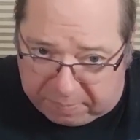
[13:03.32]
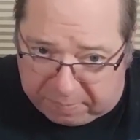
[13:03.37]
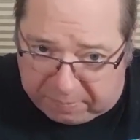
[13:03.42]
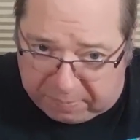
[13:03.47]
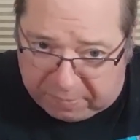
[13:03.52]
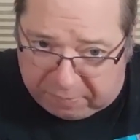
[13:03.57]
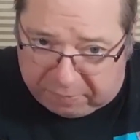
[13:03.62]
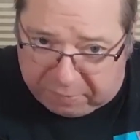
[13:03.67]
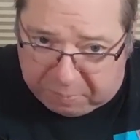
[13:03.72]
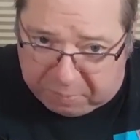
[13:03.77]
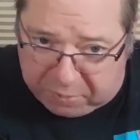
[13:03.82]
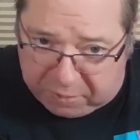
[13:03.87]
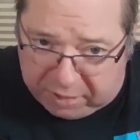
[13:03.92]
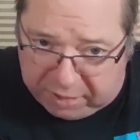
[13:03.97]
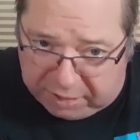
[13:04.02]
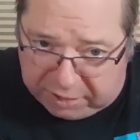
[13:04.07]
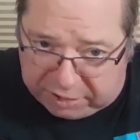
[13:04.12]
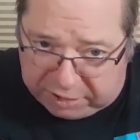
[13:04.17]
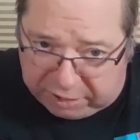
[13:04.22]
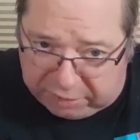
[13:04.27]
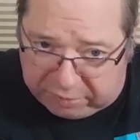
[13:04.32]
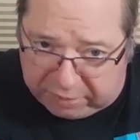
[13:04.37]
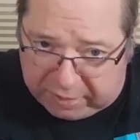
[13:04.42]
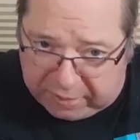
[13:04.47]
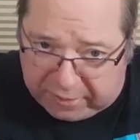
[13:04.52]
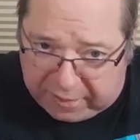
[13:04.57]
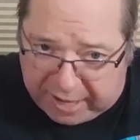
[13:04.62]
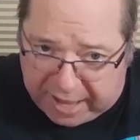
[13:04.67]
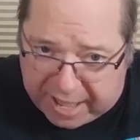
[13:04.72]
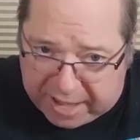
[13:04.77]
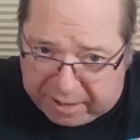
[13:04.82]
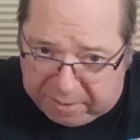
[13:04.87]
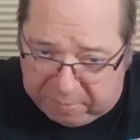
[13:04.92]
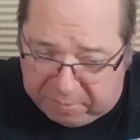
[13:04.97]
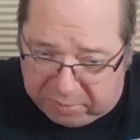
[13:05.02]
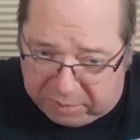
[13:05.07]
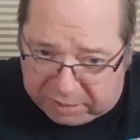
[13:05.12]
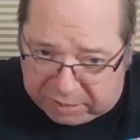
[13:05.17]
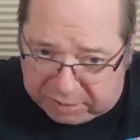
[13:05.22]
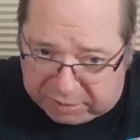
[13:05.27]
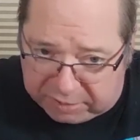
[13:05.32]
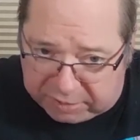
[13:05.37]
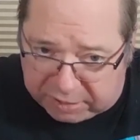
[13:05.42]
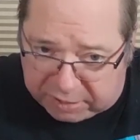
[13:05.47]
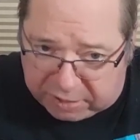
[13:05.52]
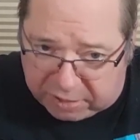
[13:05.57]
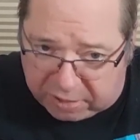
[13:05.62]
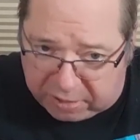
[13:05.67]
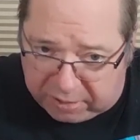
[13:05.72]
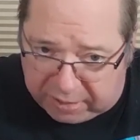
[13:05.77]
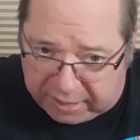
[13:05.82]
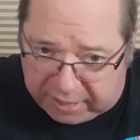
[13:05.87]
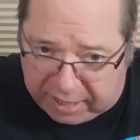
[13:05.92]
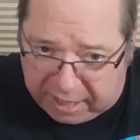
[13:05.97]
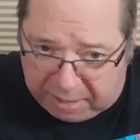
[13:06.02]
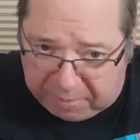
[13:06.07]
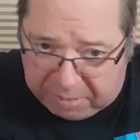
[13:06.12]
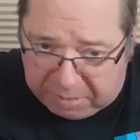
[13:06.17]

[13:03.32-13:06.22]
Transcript: If you put in Children of the Atom, which is a card that came in